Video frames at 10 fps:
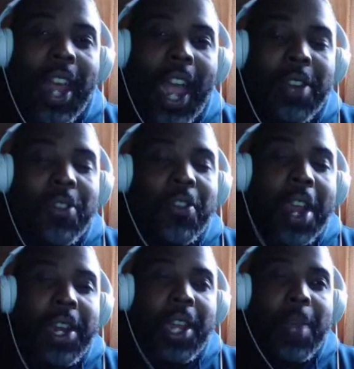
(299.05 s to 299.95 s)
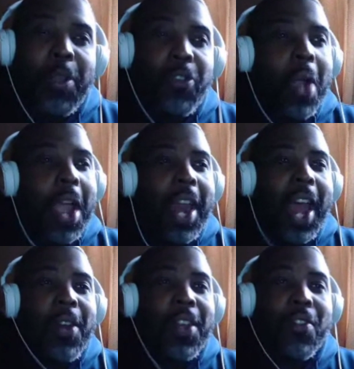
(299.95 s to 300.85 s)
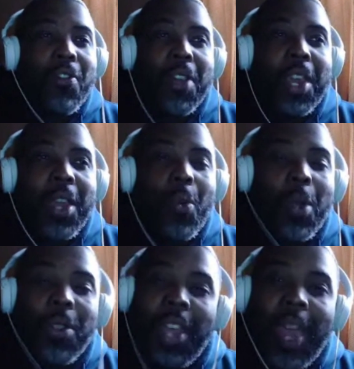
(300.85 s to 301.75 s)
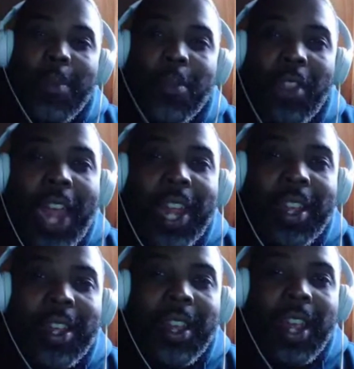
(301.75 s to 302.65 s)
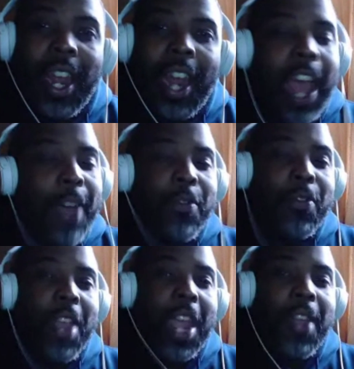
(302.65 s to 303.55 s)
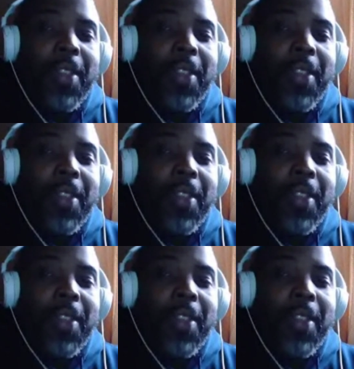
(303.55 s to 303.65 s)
I decided let me try it out and see what the game is like. And I have to say